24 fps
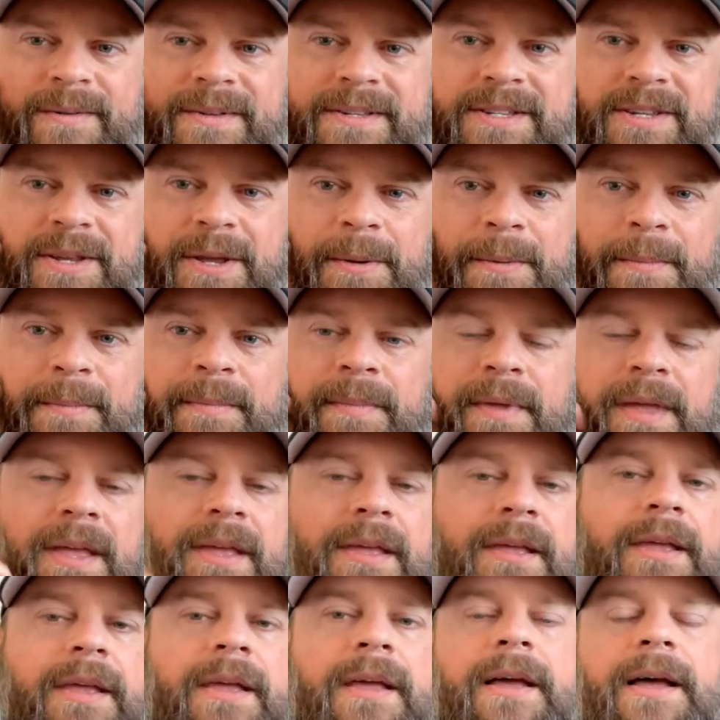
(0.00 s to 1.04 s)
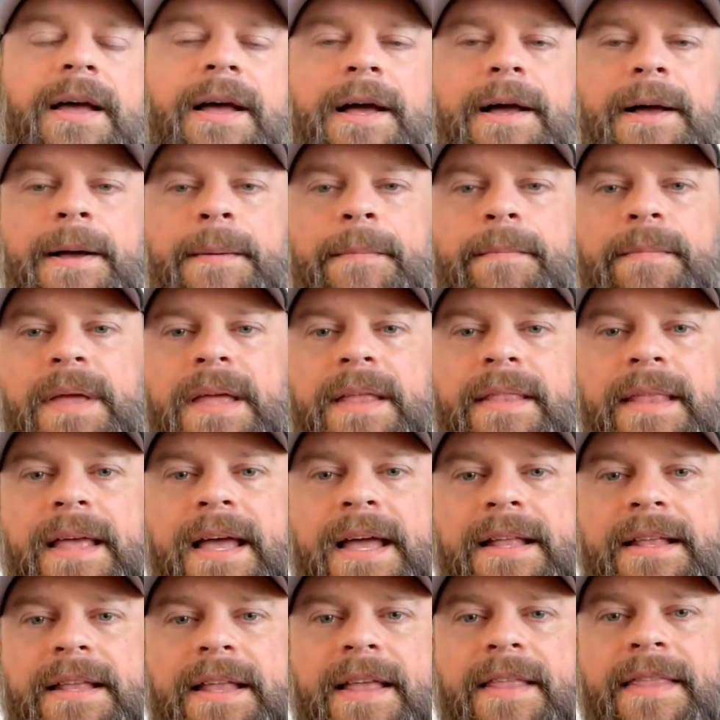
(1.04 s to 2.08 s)
So,
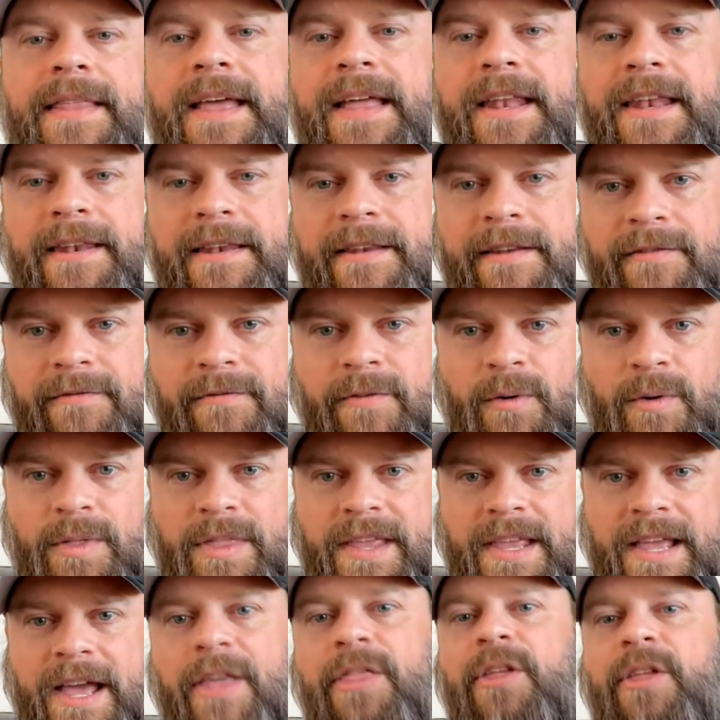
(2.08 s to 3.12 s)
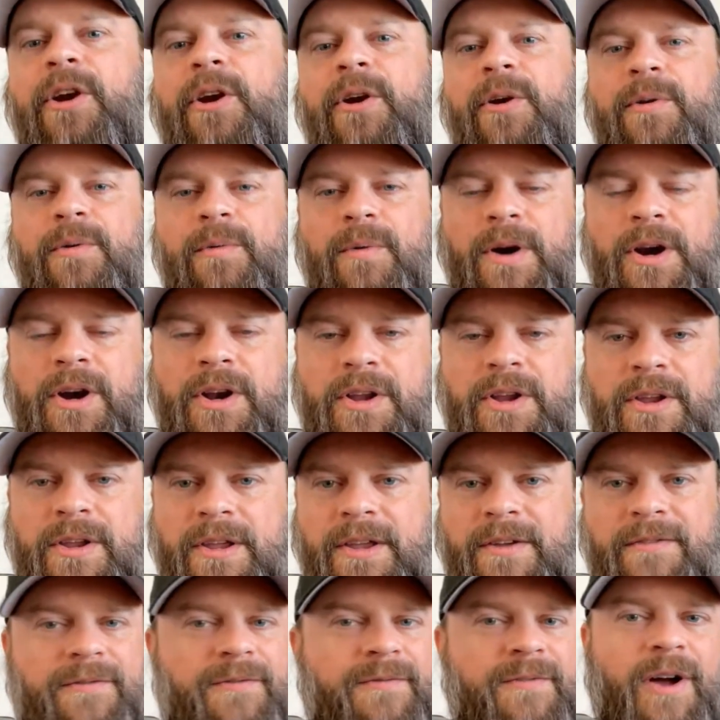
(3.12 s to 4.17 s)
and then for the other, where
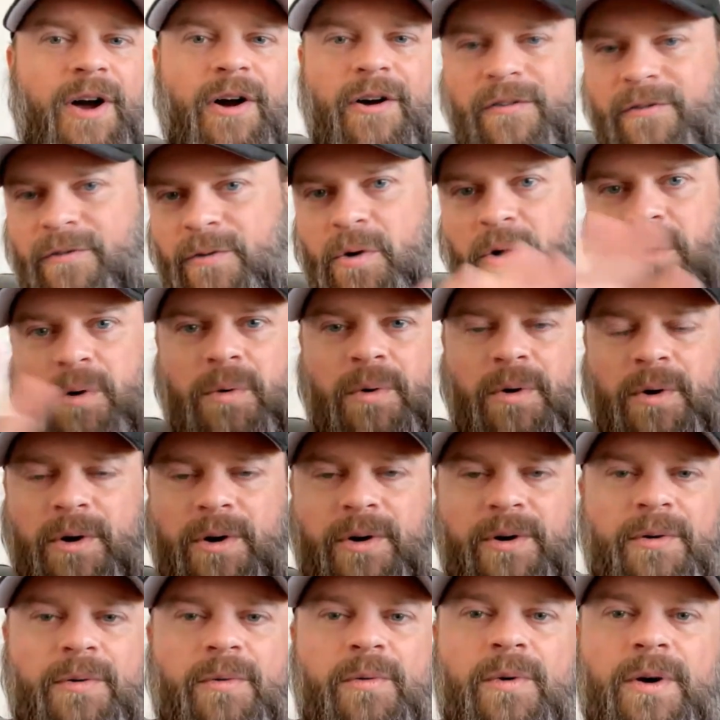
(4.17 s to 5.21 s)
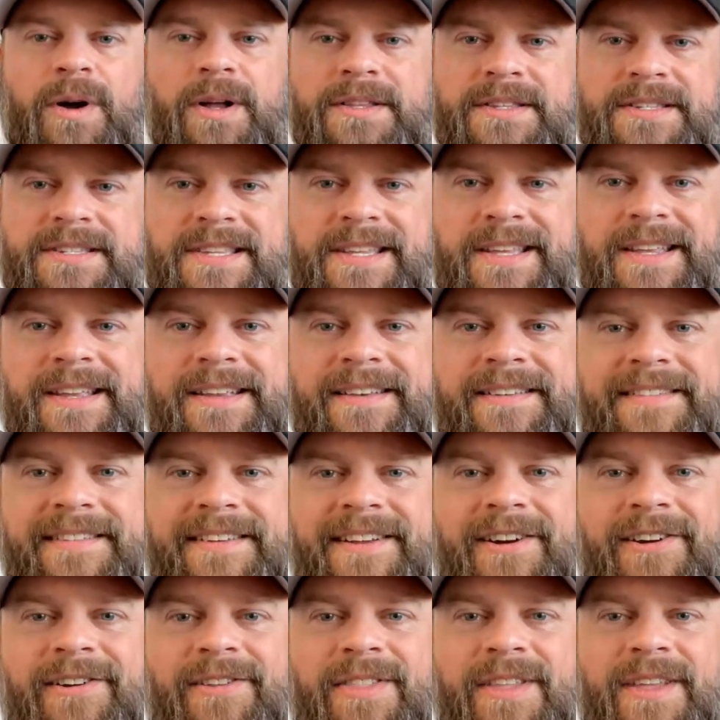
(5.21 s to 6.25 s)
if all 4 were ones that
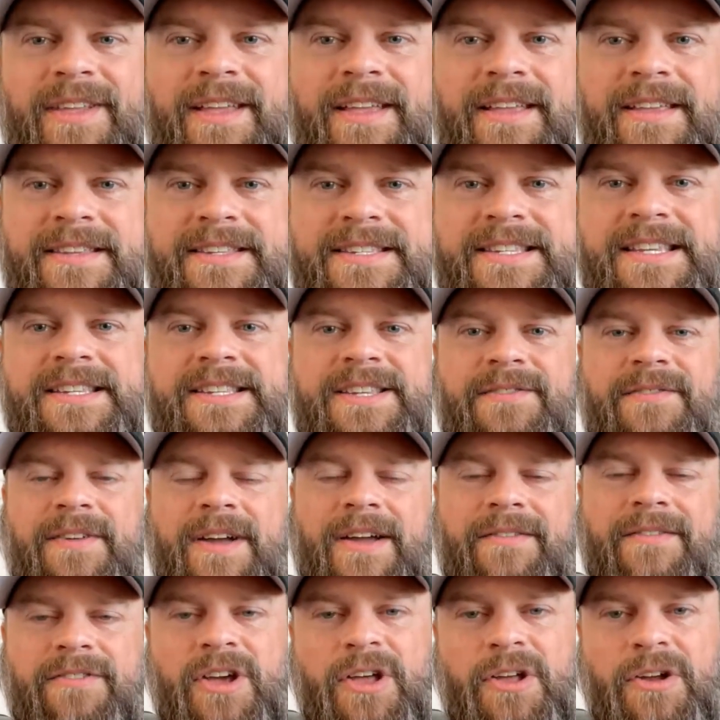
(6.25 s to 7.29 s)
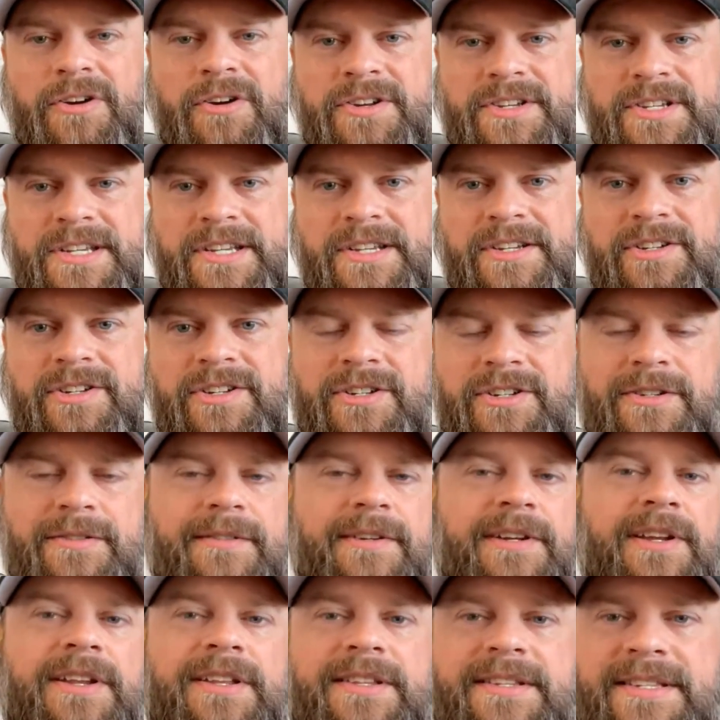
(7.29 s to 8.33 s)
are the $65 each,
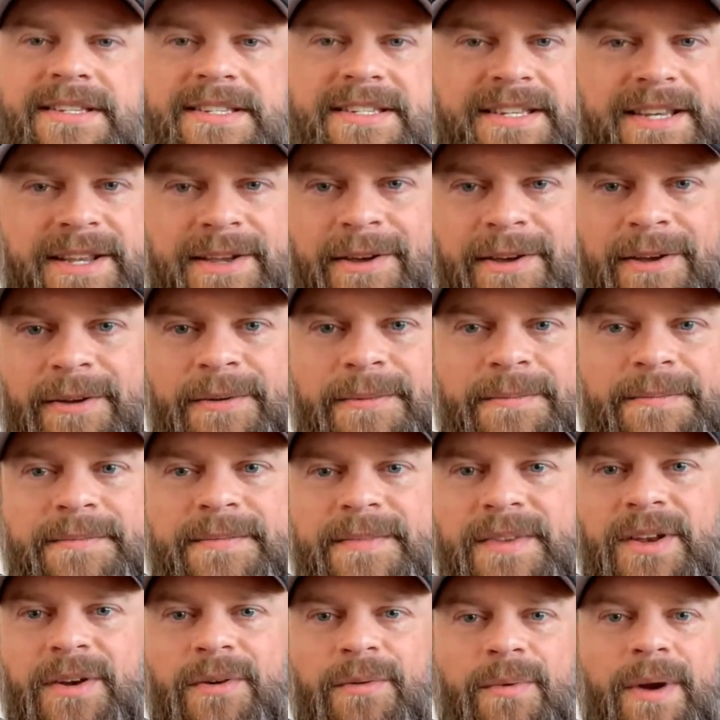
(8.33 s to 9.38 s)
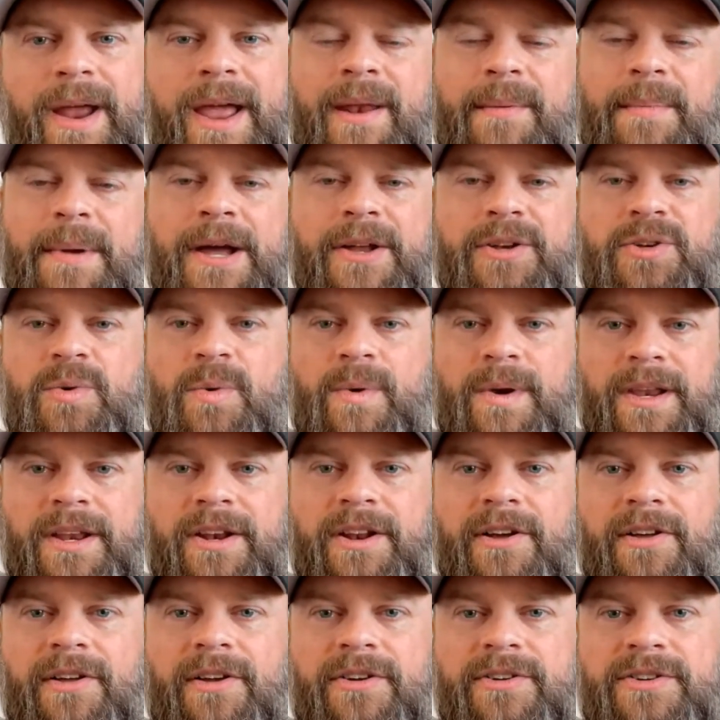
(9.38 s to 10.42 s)
it's still, right about
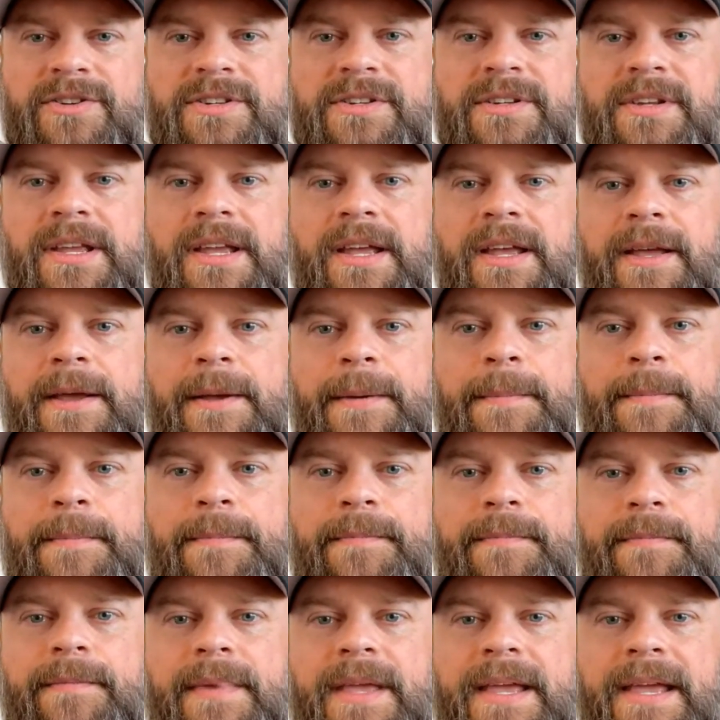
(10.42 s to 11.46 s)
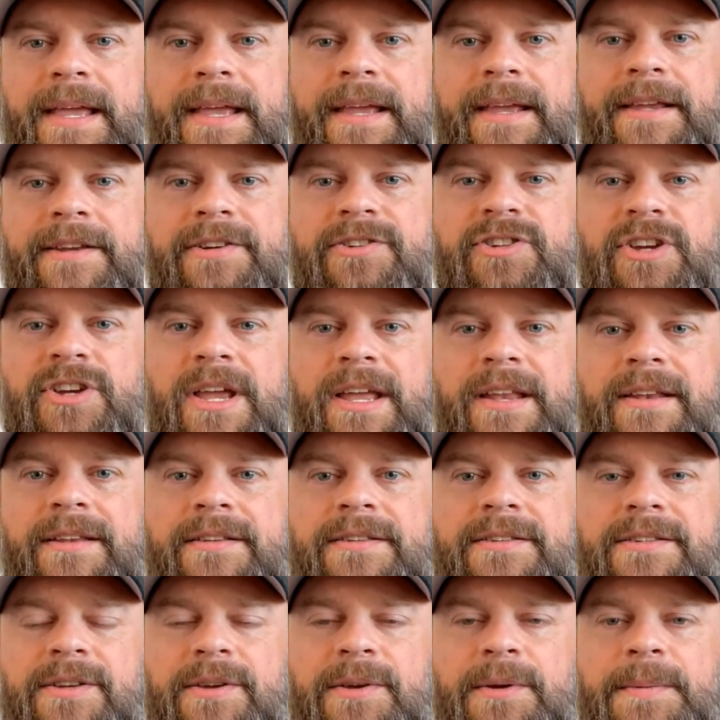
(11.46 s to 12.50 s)
$20 a shed.
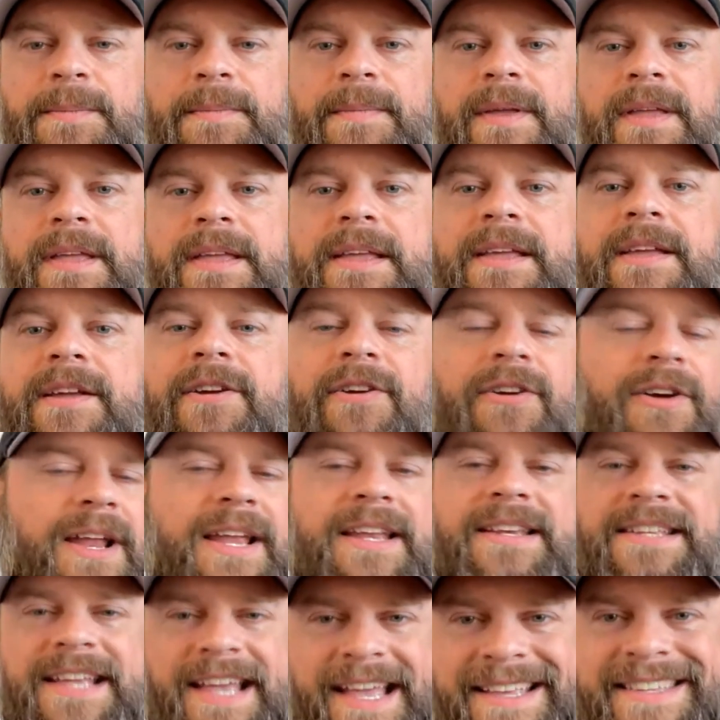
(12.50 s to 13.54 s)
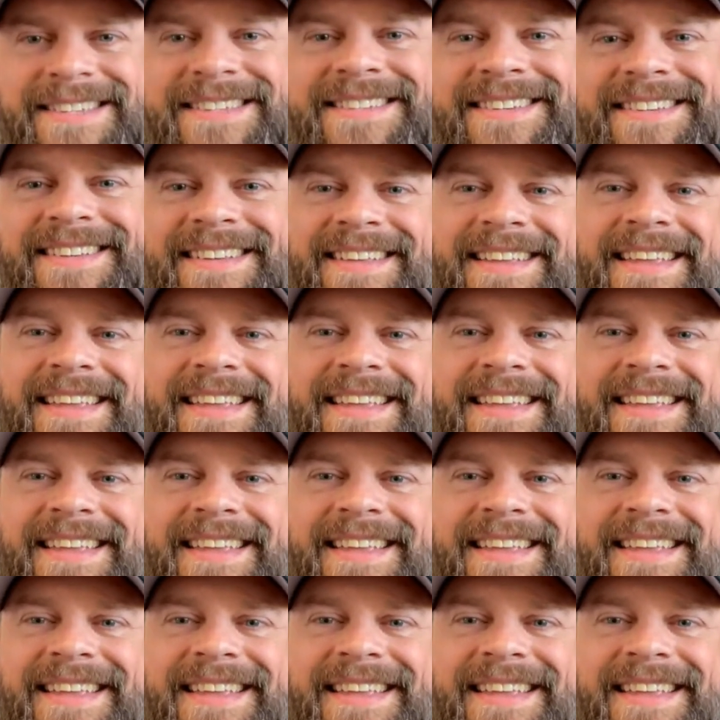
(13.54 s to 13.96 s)
So, or a test.